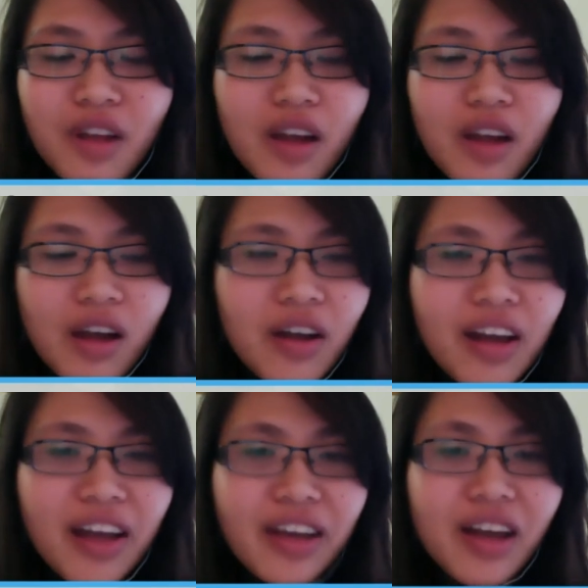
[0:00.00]
Okay.
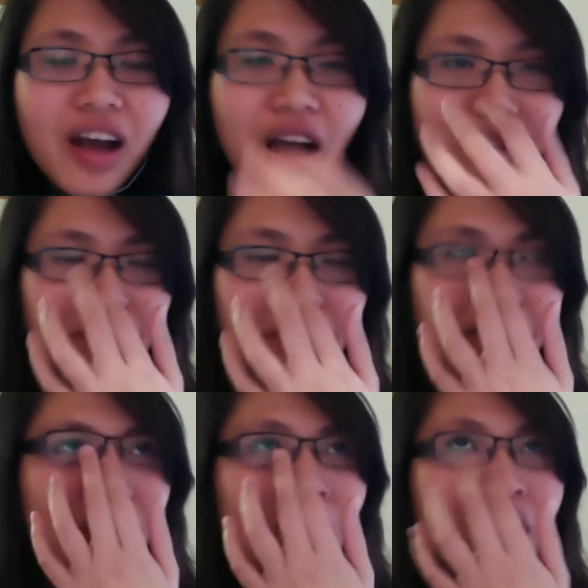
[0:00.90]

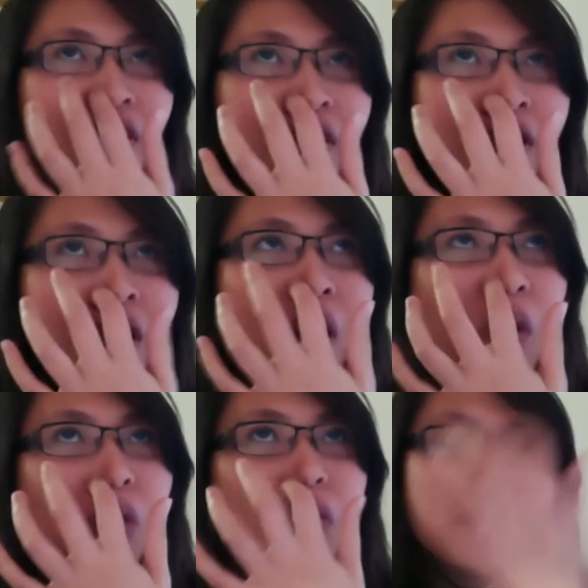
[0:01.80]
So
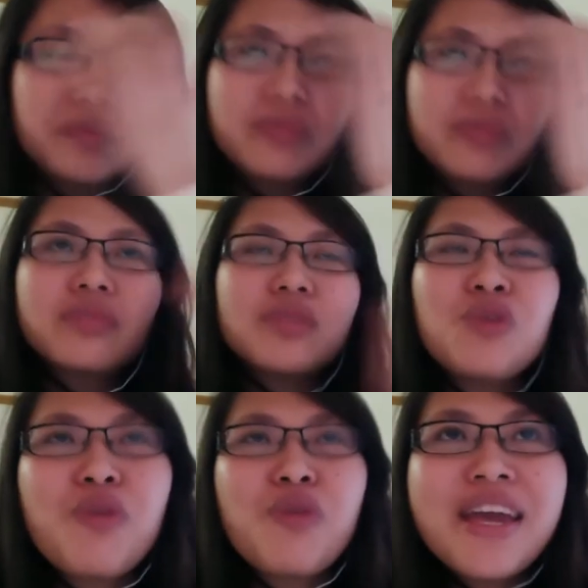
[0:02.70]
for
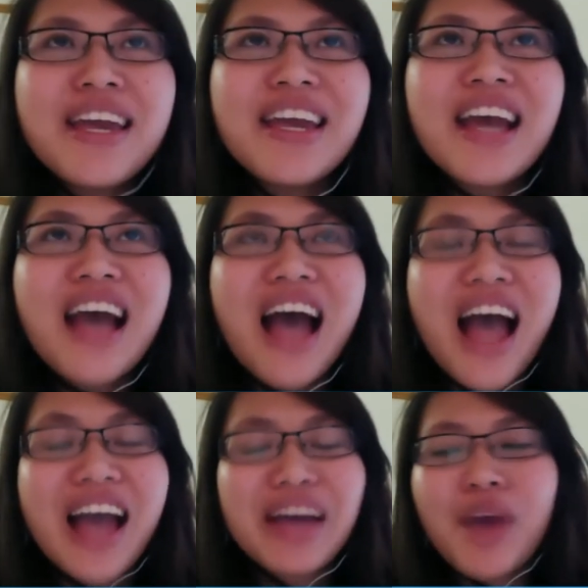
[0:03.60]
me,
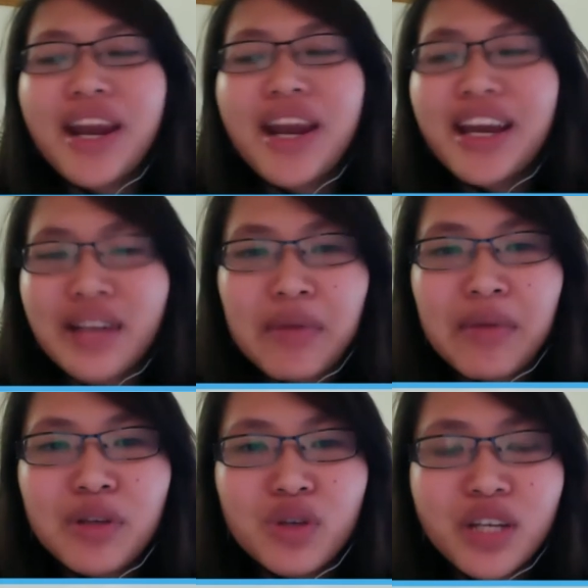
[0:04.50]
when I came into
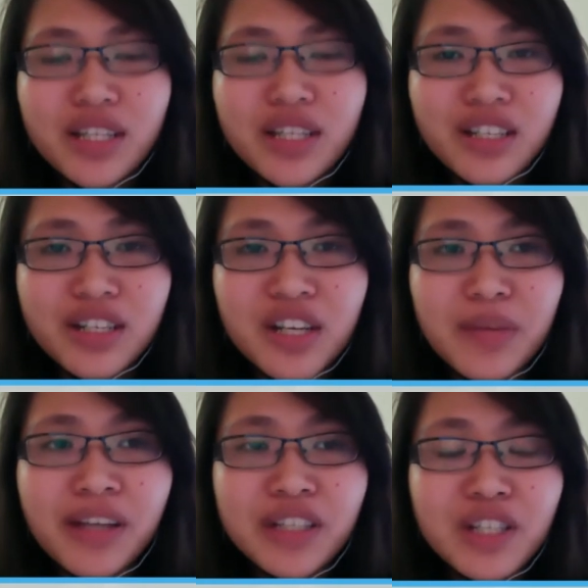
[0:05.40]
the internship, I
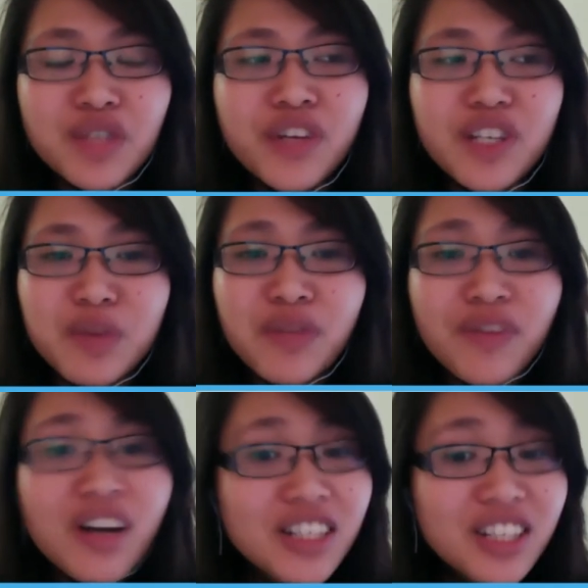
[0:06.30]
just finished my
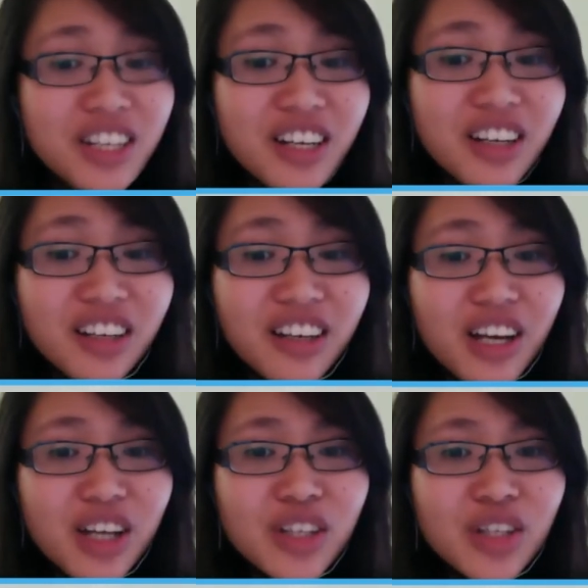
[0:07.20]
first year.
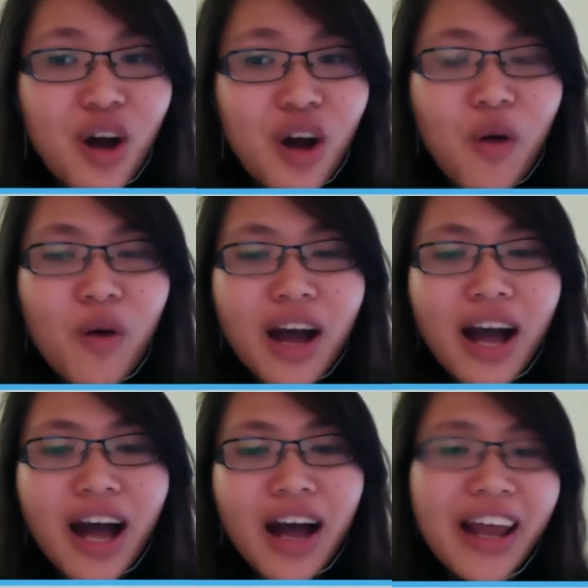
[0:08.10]
So
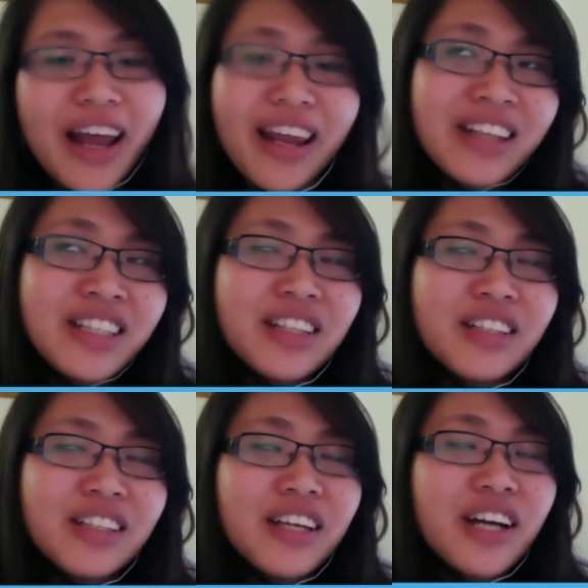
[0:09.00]
I did
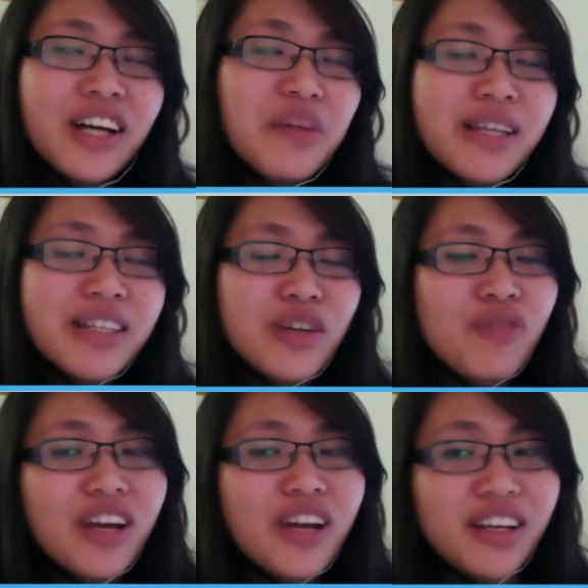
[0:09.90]
economics and not
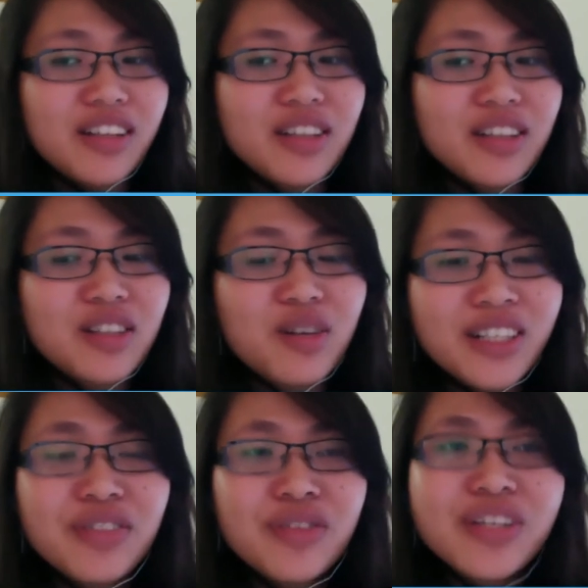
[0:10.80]
finance, so I didn't
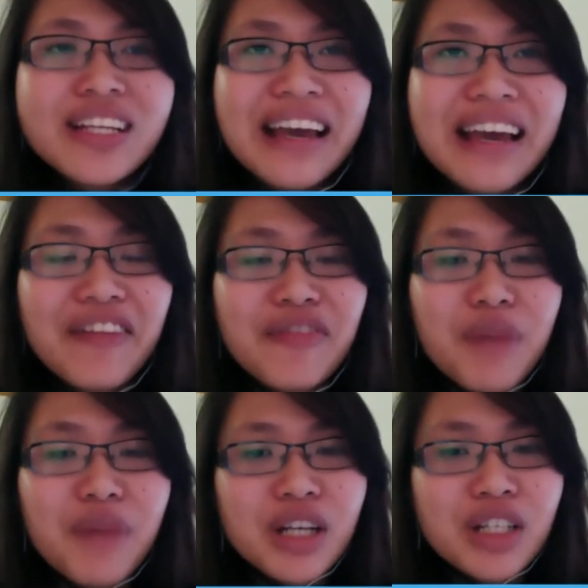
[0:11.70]
really have
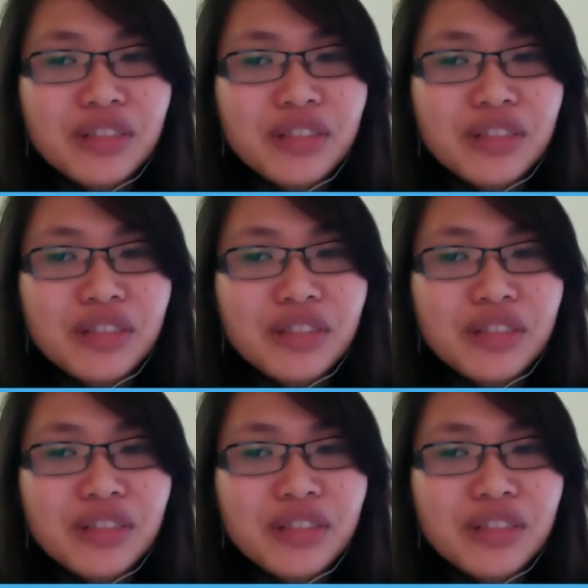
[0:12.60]
much